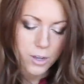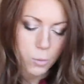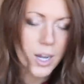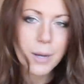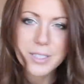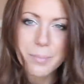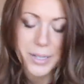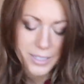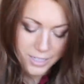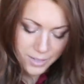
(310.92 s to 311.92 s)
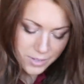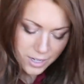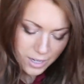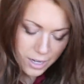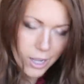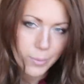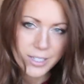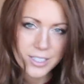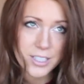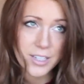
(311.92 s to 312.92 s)
while I was in Bicester I
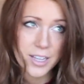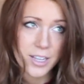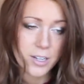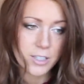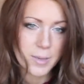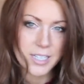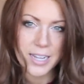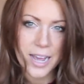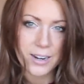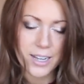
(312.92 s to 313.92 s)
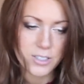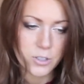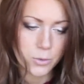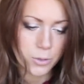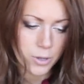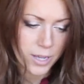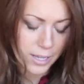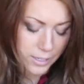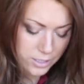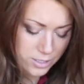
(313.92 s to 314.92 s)
went into the cosmetic outlet store
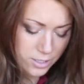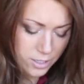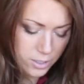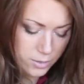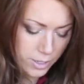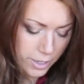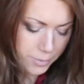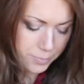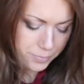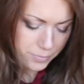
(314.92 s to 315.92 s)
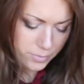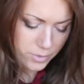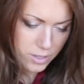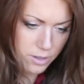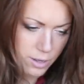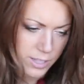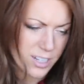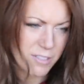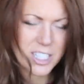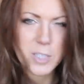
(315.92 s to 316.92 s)
and um,
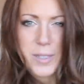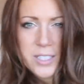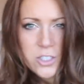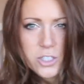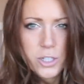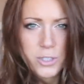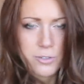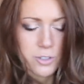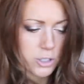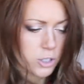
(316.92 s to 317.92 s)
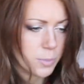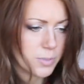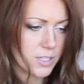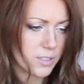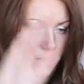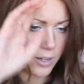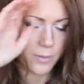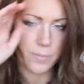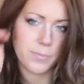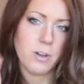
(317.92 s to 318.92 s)
it's currently split into two different shops. It's
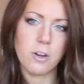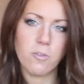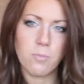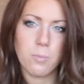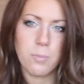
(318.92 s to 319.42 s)
um, kind of